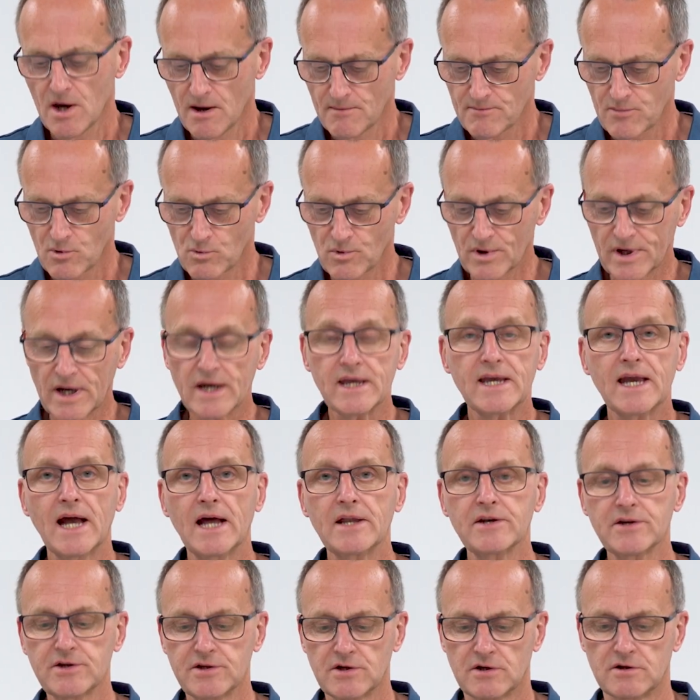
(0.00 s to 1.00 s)
But what I
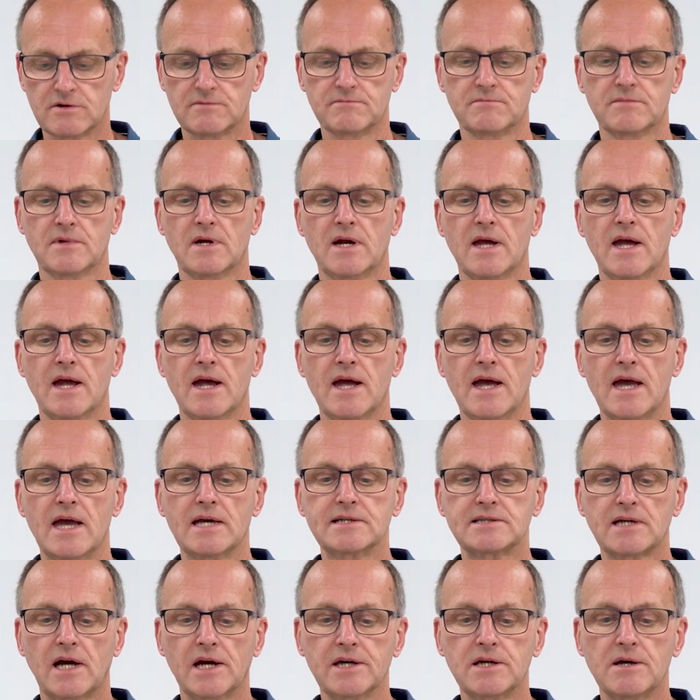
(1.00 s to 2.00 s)
can do
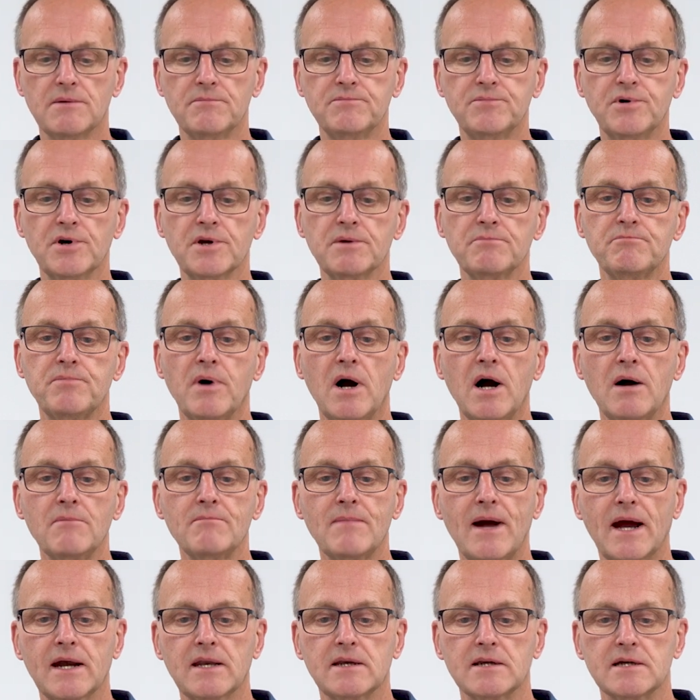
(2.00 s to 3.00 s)
is I can put a bar
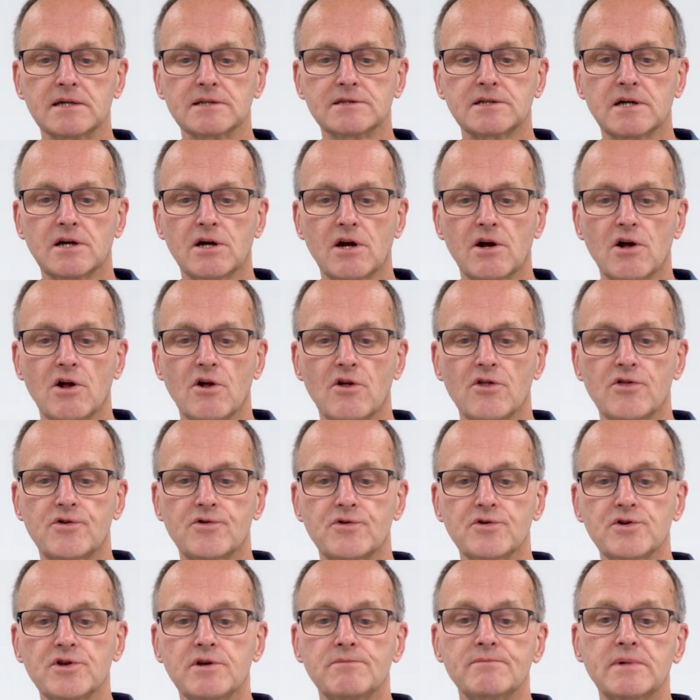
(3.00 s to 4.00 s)
magnet
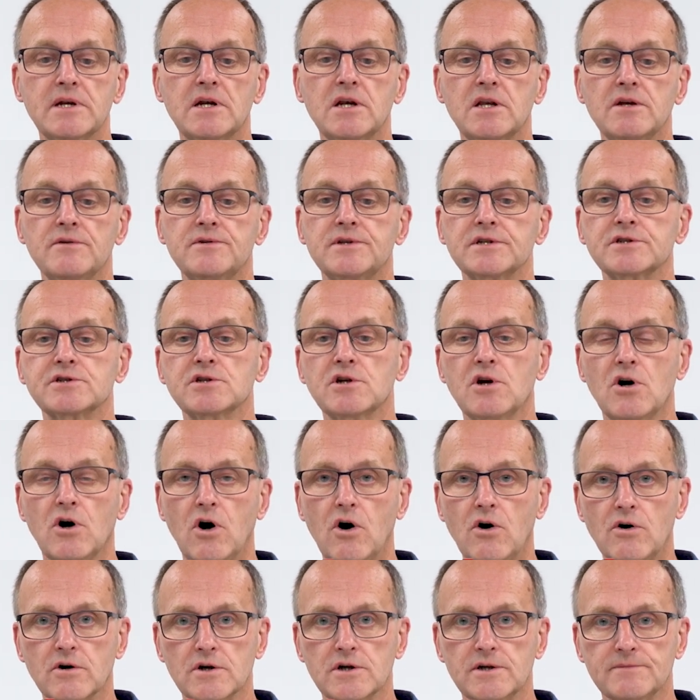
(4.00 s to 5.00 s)
through the middle of this
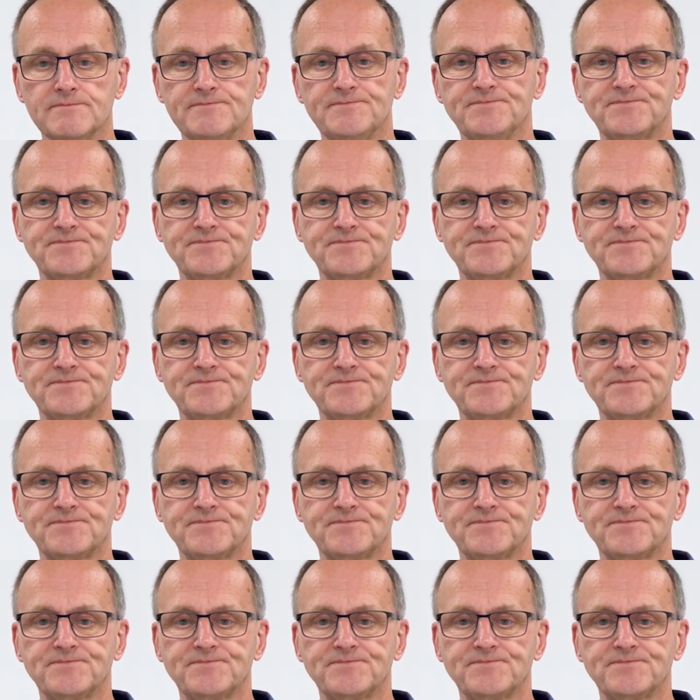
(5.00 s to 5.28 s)
cork